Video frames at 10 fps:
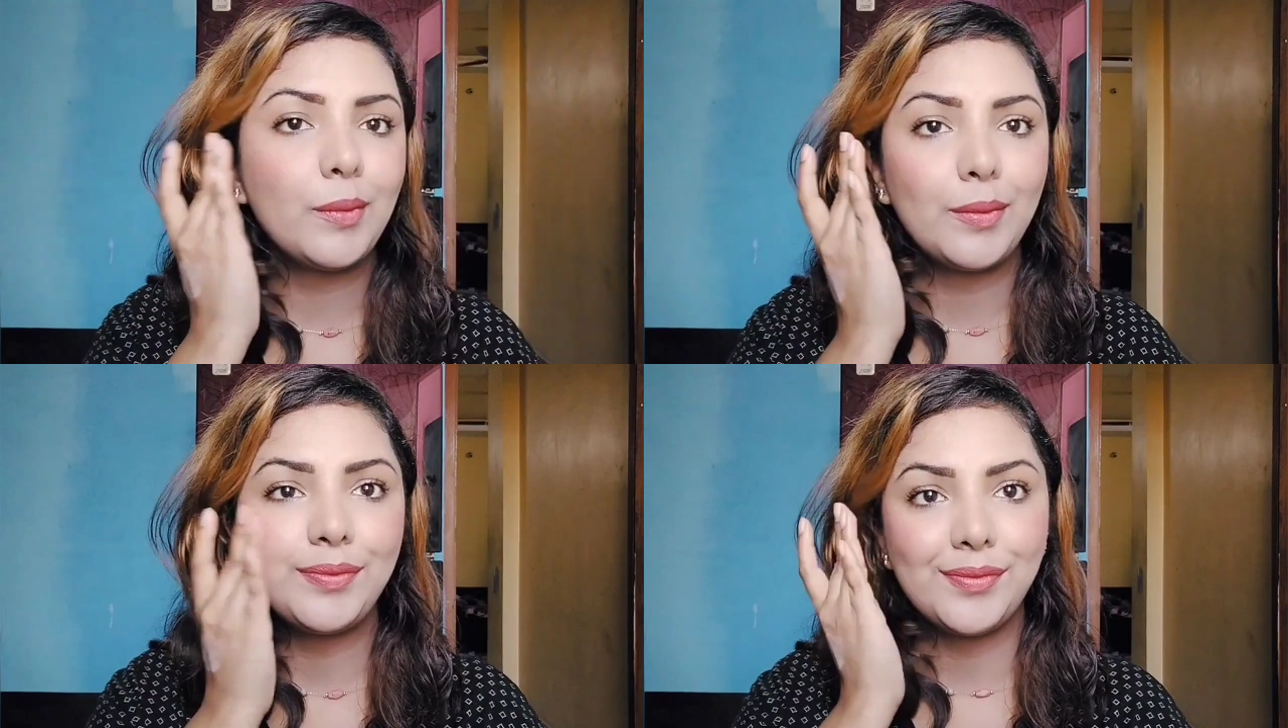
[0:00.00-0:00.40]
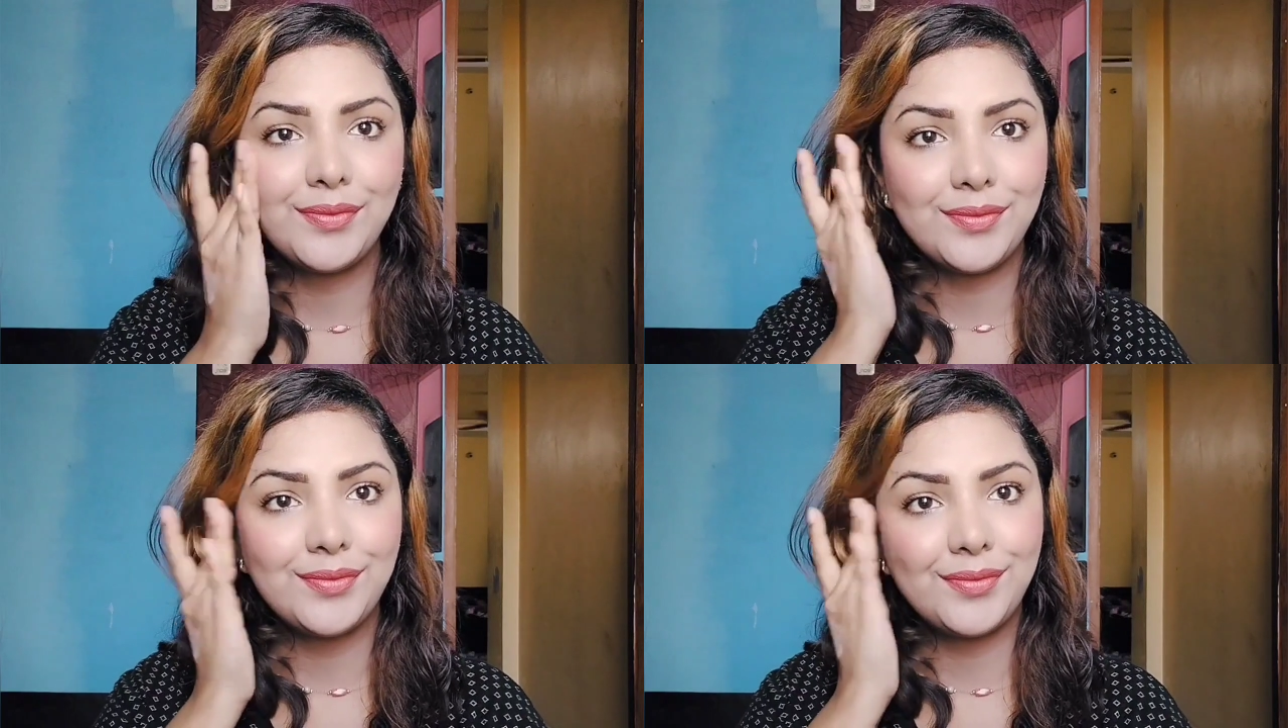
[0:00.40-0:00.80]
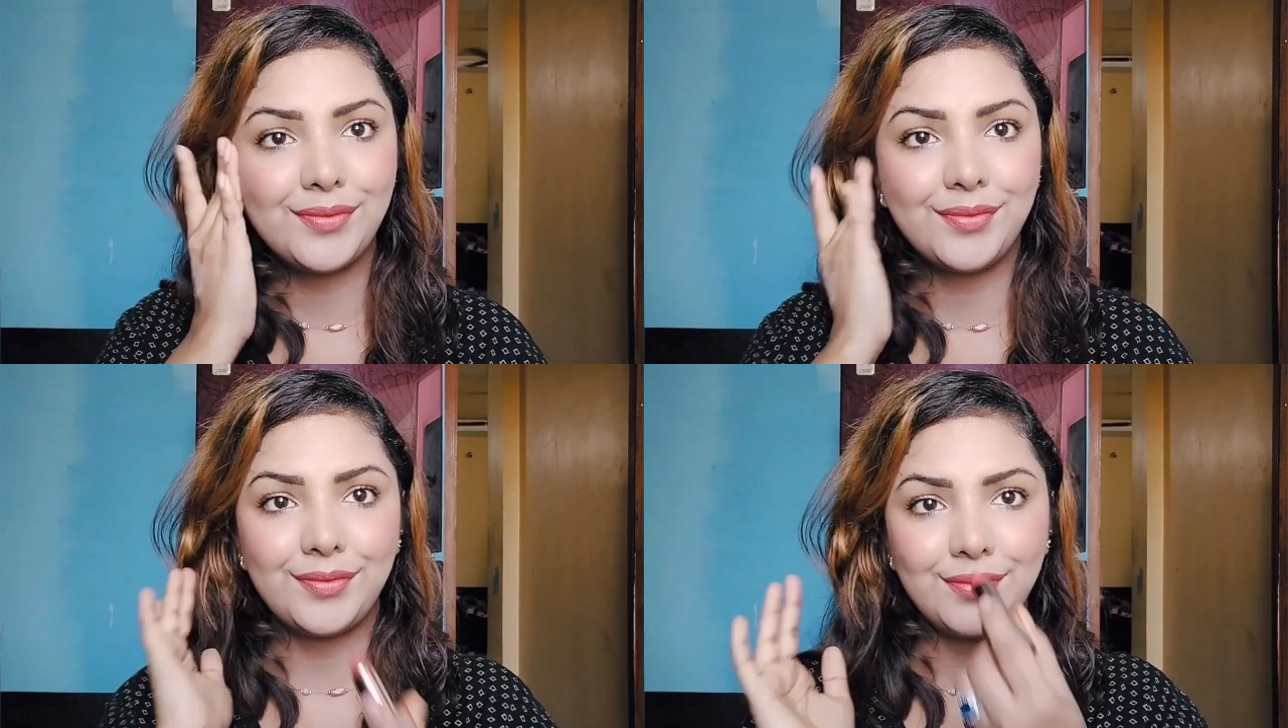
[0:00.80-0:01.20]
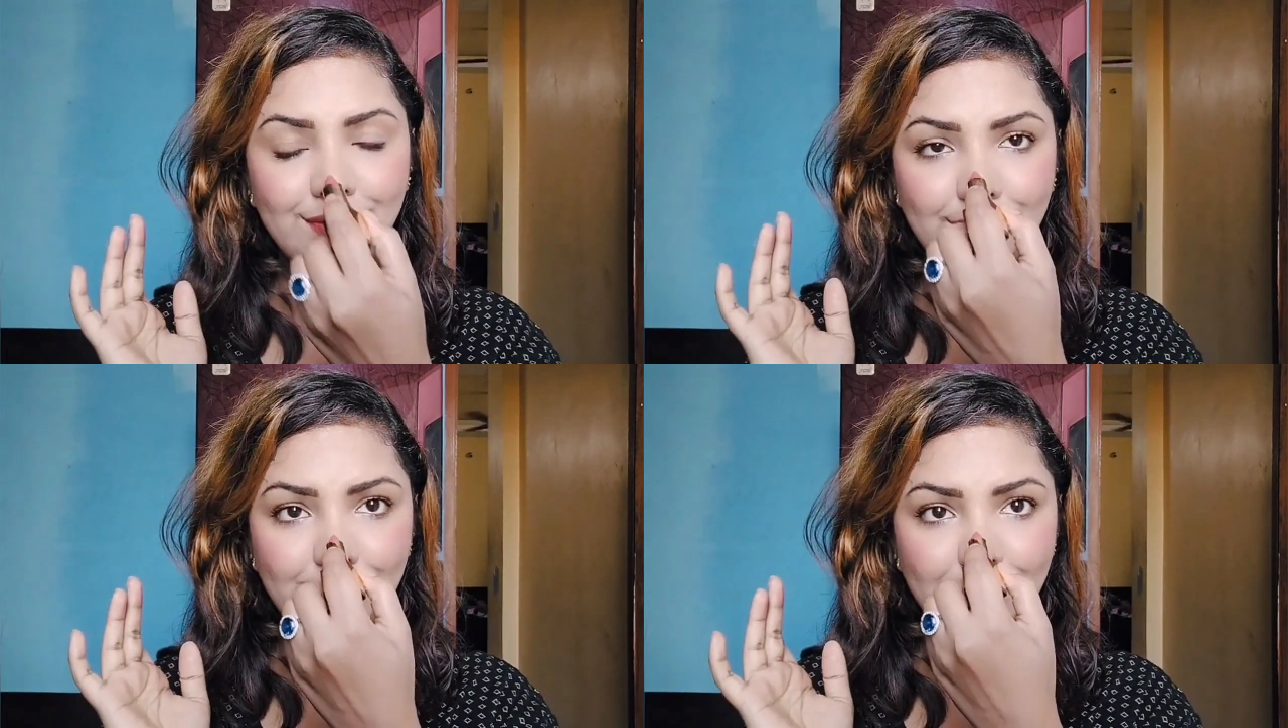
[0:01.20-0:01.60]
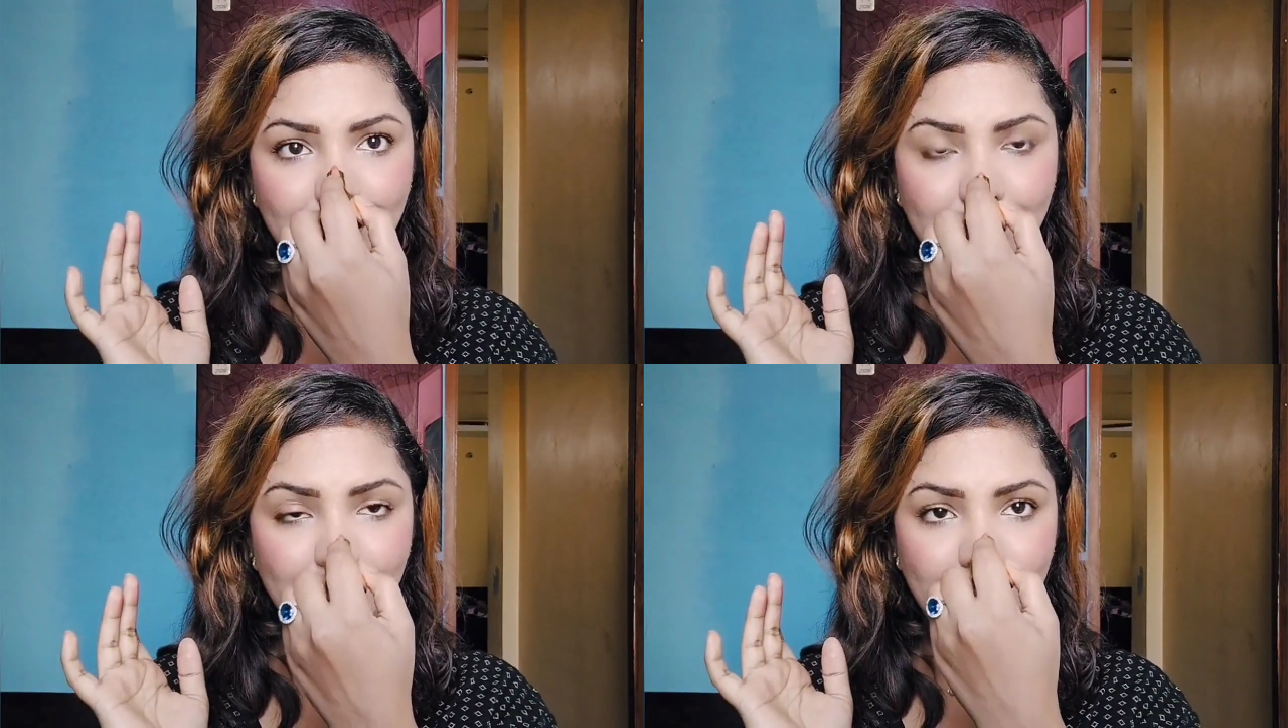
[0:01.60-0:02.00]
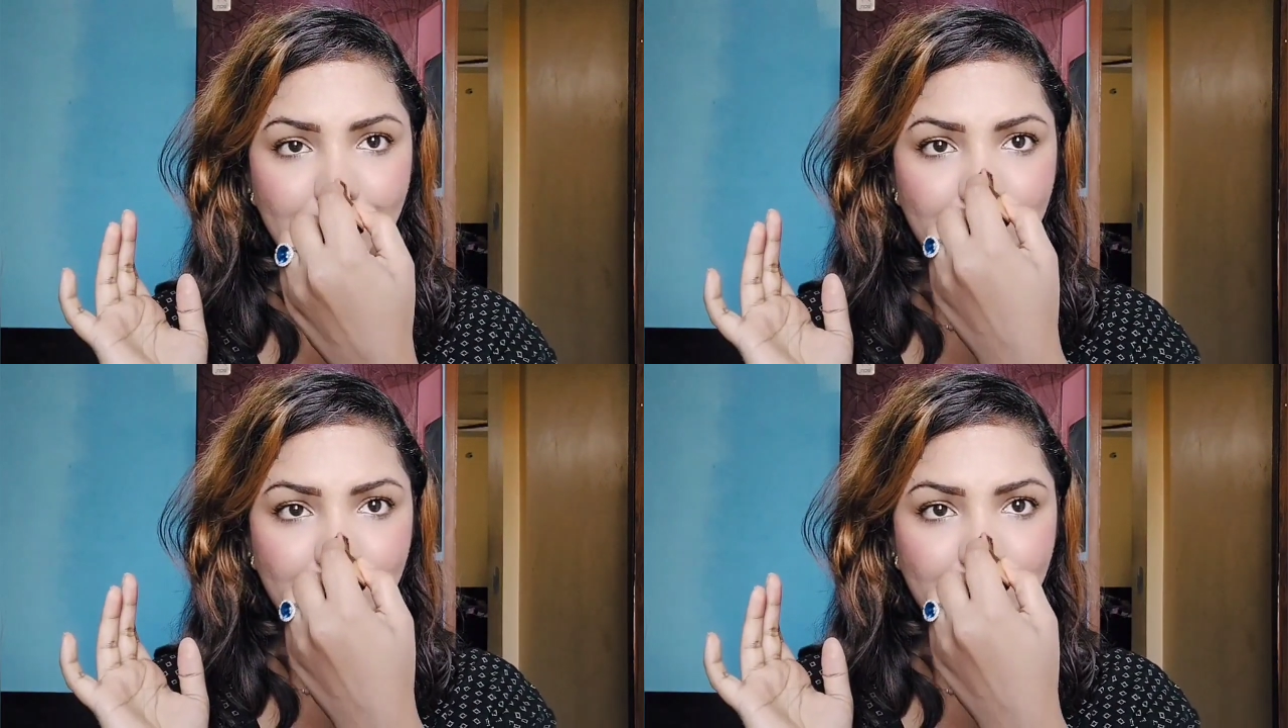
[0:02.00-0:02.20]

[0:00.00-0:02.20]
changed the look of my whole makeup.